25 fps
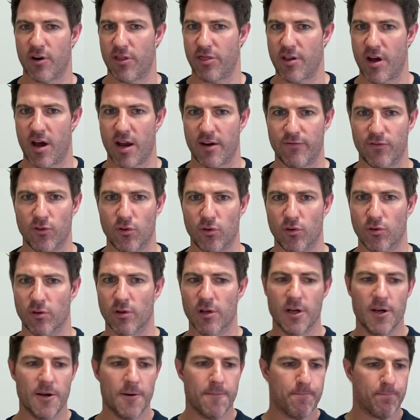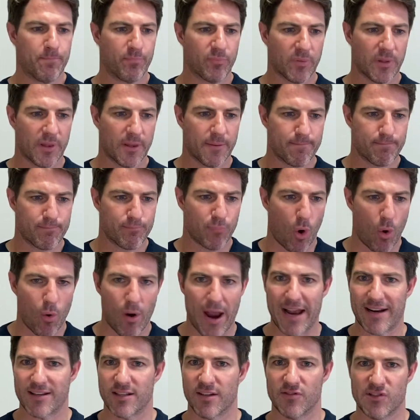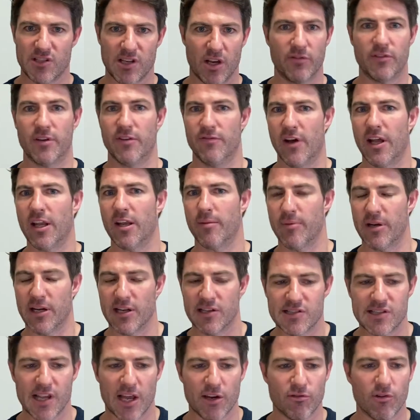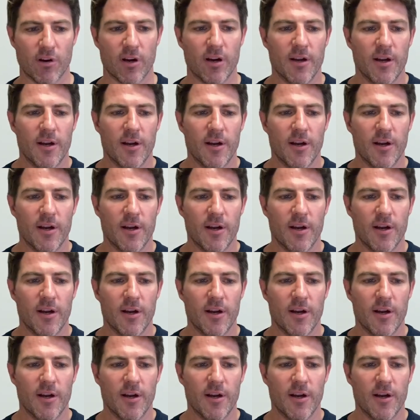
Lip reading: thoughtful, proactive self-development, etc.